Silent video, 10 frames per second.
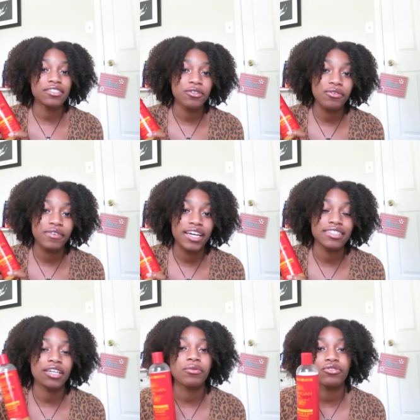
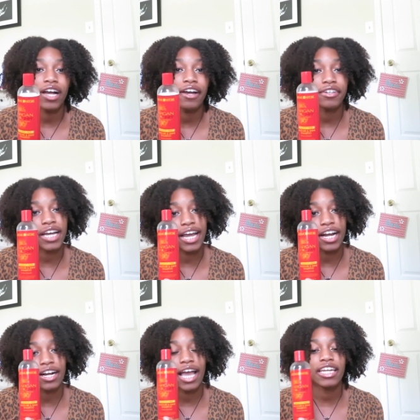sulfates, it will dry out your
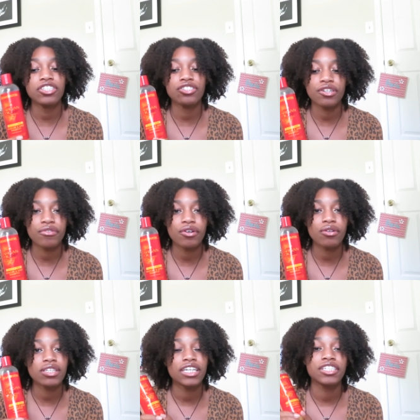hair, and in general,
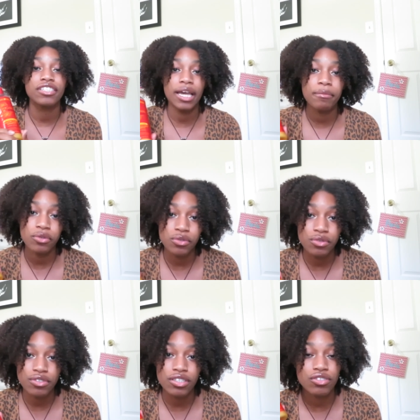
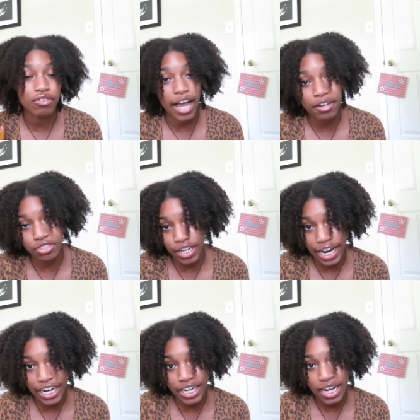shampoos dry out your hair.